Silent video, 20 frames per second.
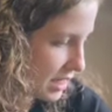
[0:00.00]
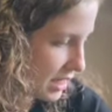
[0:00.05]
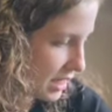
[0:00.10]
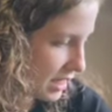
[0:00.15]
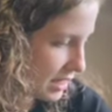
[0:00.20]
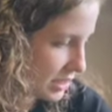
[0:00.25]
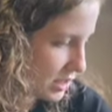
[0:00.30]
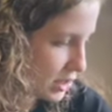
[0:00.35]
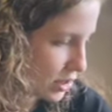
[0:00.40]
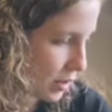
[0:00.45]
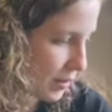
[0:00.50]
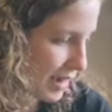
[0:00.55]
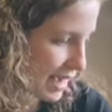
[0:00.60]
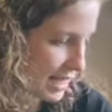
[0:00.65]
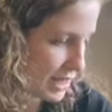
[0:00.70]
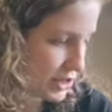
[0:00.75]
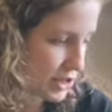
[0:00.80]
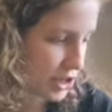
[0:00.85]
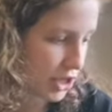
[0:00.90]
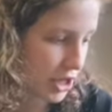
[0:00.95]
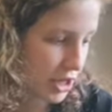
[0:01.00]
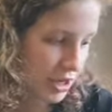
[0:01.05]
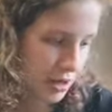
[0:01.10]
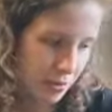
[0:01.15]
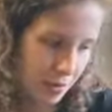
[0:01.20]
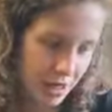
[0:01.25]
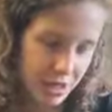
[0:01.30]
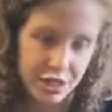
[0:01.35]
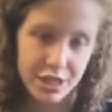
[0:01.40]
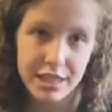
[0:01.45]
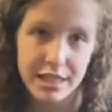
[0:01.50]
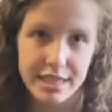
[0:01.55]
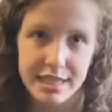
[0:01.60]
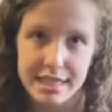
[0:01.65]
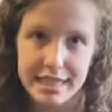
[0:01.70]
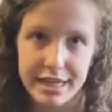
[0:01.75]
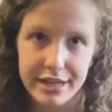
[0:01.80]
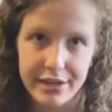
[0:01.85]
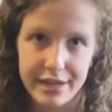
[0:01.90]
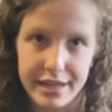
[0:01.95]
so I started watching The
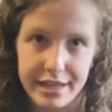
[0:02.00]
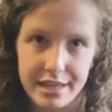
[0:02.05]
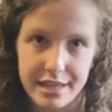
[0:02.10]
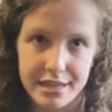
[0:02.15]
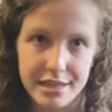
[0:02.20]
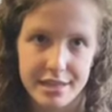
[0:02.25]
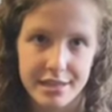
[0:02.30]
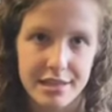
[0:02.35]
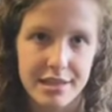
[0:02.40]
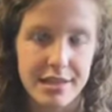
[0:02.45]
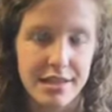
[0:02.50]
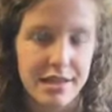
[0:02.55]
Staircase.